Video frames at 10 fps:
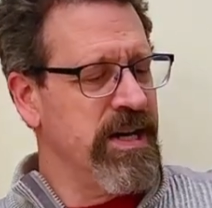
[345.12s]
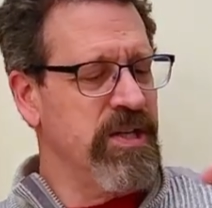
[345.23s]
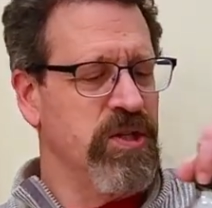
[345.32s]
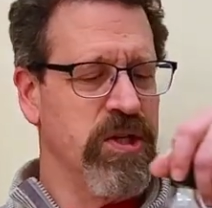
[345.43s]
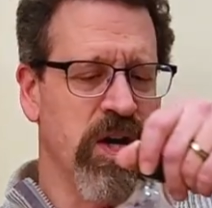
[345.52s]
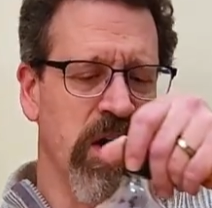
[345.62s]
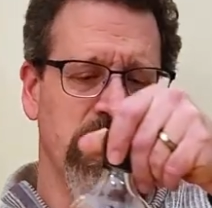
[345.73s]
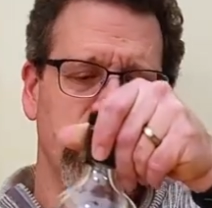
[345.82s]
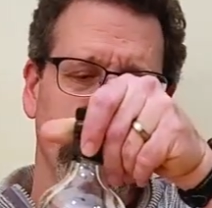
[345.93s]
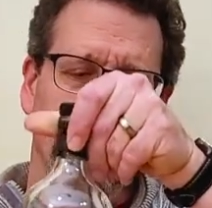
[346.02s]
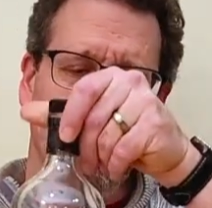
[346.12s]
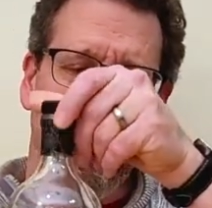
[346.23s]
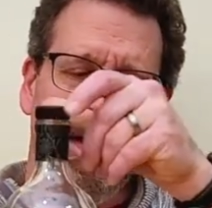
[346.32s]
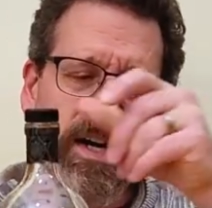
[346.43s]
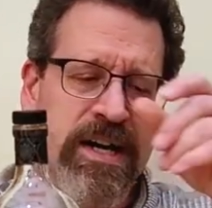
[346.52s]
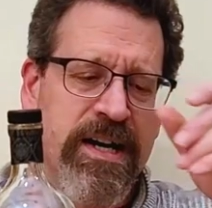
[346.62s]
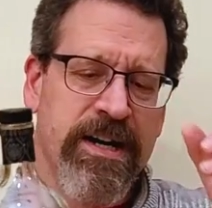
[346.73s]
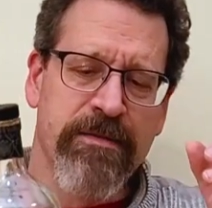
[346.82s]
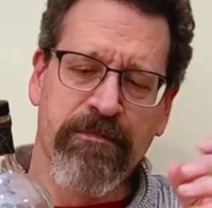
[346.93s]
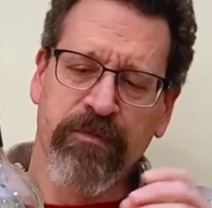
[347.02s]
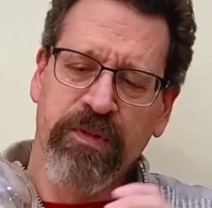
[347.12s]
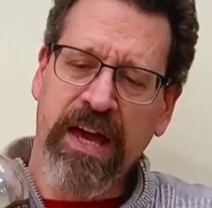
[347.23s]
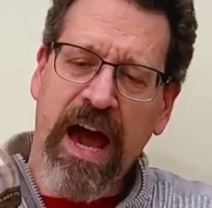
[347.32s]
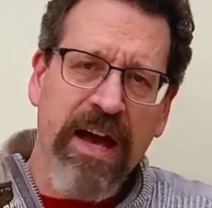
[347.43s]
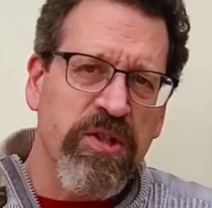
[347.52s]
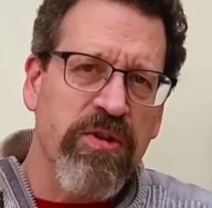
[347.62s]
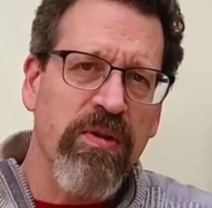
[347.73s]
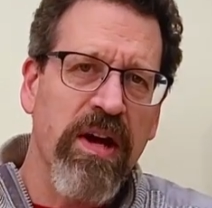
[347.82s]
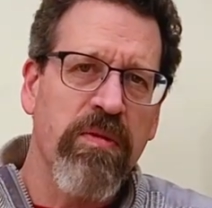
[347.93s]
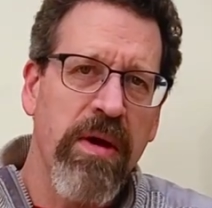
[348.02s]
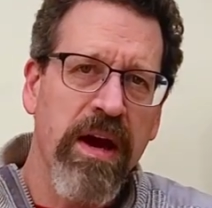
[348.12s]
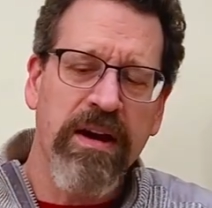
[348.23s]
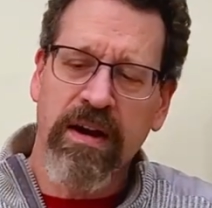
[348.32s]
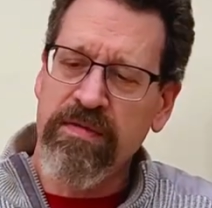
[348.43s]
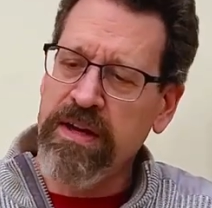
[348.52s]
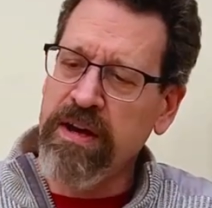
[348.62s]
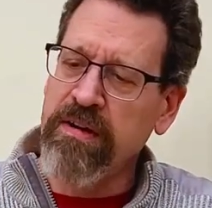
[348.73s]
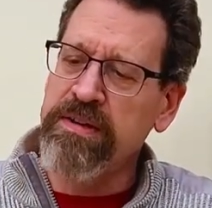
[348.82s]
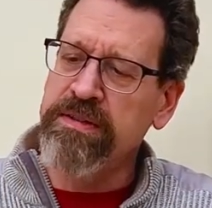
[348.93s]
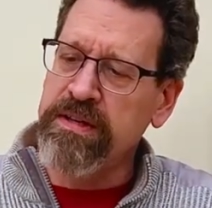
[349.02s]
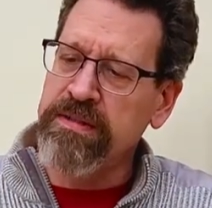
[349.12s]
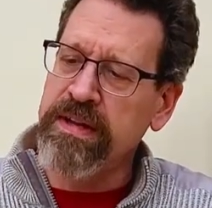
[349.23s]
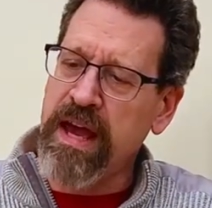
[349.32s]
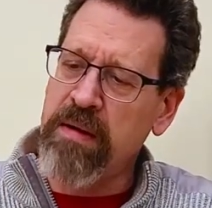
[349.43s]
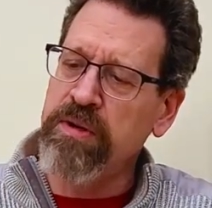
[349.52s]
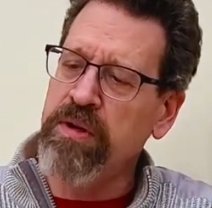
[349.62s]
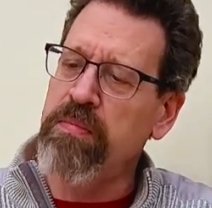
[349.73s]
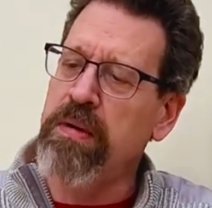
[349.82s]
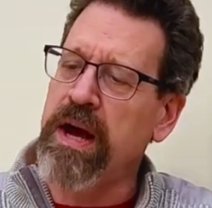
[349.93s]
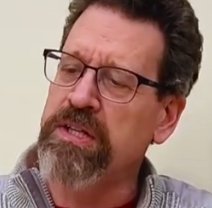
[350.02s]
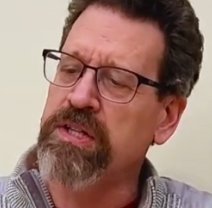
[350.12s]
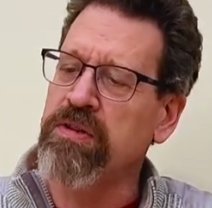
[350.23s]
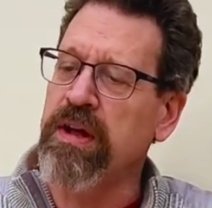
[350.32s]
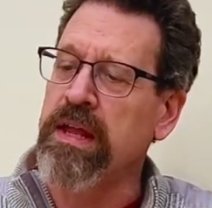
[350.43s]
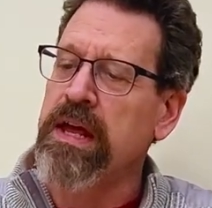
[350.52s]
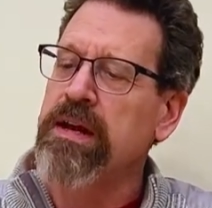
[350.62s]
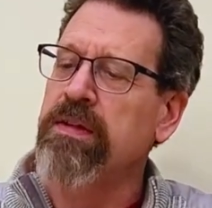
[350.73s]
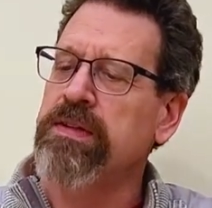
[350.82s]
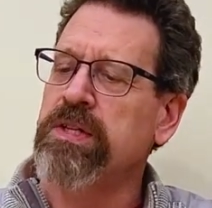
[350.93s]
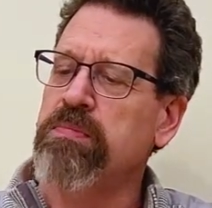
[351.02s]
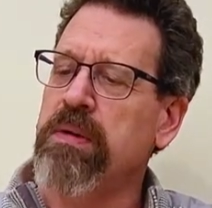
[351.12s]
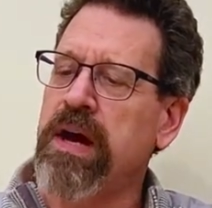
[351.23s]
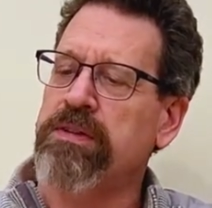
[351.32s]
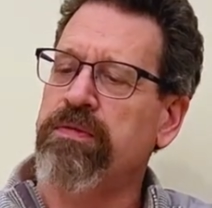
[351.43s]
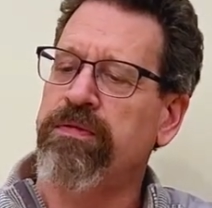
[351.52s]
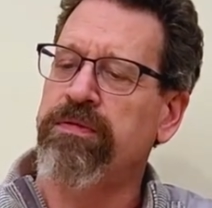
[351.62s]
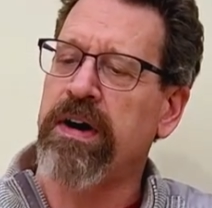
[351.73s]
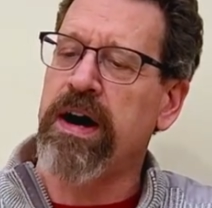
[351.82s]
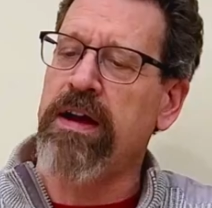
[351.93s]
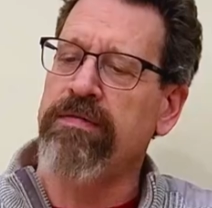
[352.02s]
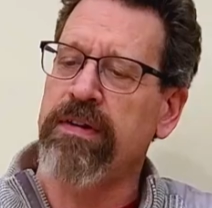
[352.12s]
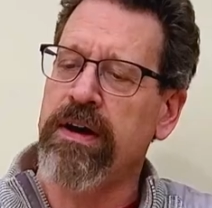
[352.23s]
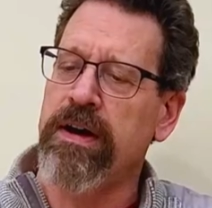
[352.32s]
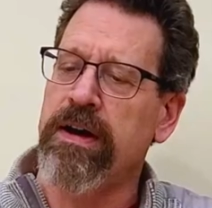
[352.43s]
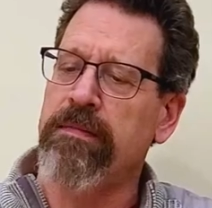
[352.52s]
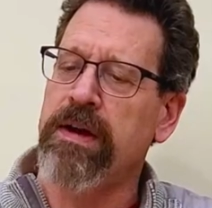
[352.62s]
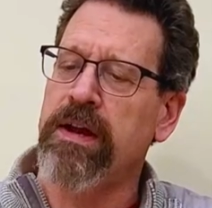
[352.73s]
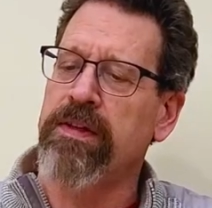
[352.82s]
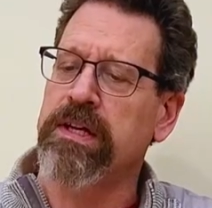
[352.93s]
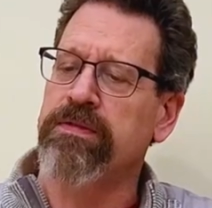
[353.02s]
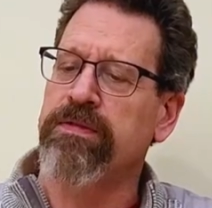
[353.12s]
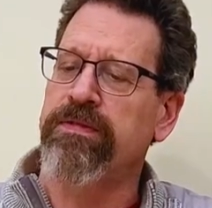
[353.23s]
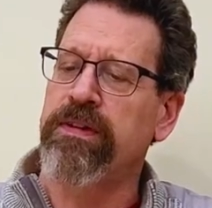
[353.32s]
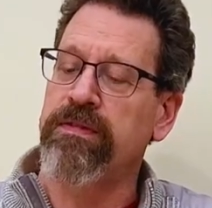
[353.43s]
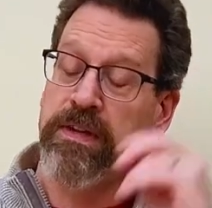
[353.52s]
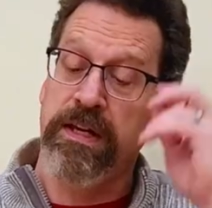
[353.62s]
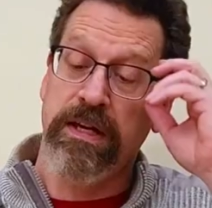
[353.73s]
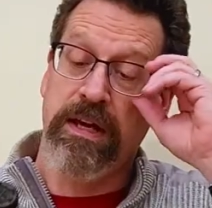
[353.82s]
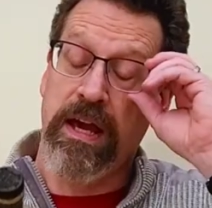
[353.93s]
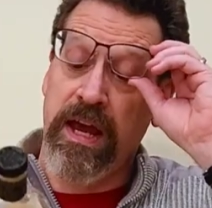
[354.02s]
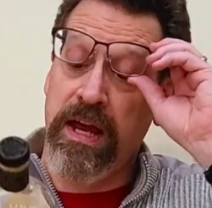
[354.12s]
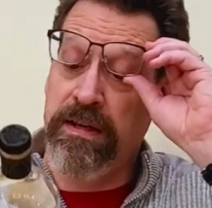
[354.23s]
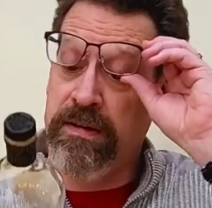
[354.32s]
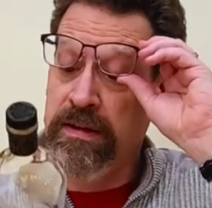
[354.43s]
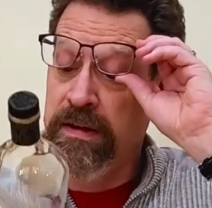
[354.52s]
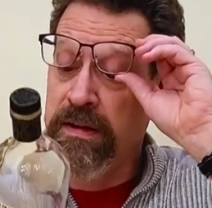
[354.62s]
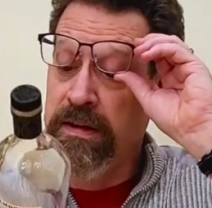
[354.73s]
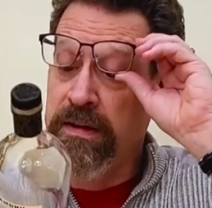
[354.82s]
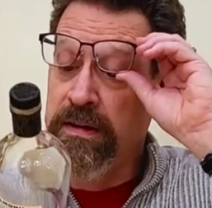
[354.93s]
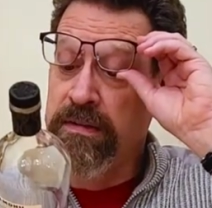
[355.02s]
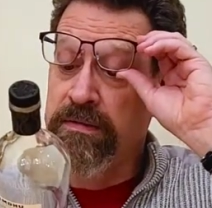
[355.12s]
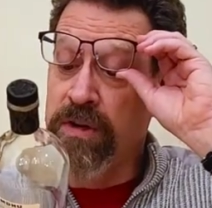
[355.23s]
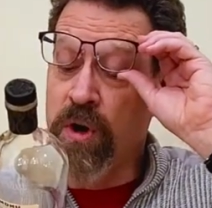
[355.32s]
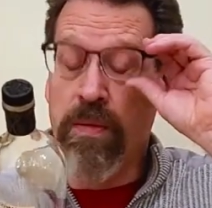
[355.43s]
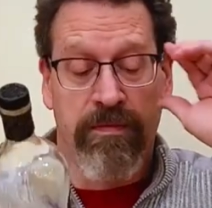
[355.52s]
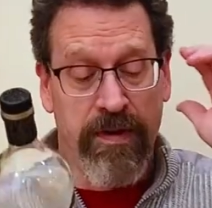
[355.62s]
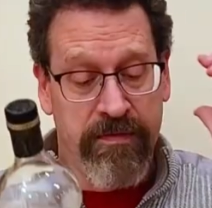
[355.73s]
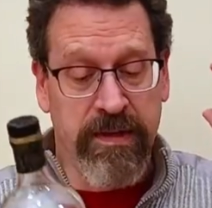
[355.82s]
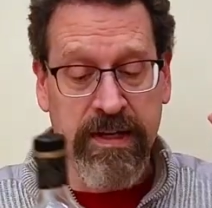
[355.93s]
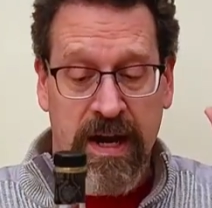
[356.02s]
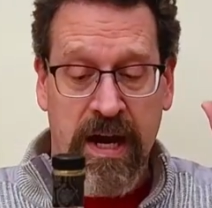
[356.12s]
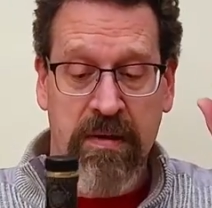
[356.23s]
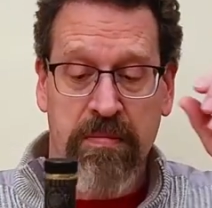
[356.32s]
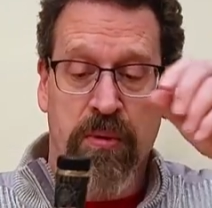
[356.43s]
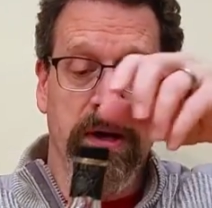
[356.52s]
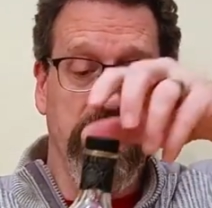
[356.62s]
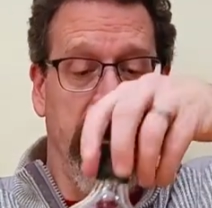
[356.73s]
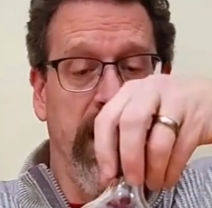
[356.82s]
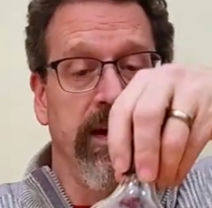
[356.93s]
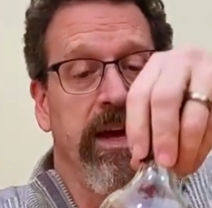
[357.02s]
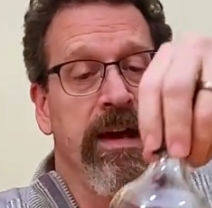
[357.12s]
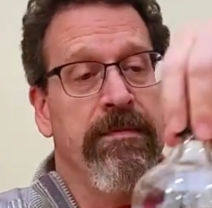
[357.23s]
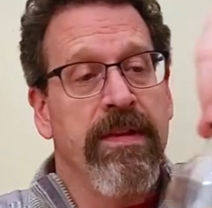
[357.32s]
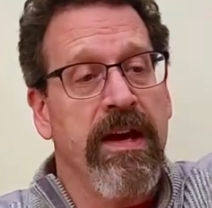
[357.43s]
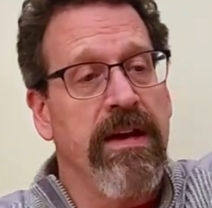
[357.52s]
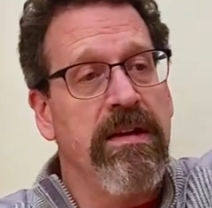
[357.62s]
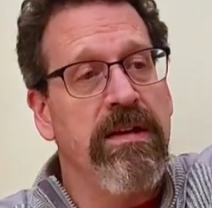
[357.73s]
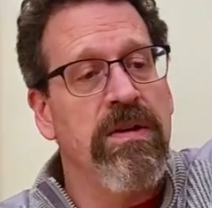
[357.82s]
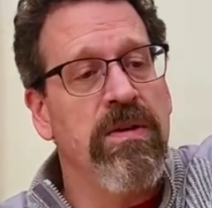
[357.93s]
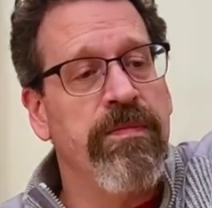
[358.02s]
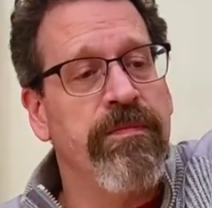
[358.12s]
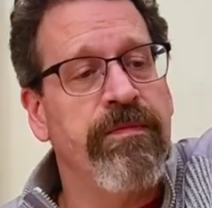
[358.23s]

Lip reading: scotch cask strength pick of the year is this Tamdhu batch strength. Now, this is batch 5, and I think it's 59.8. And, you know,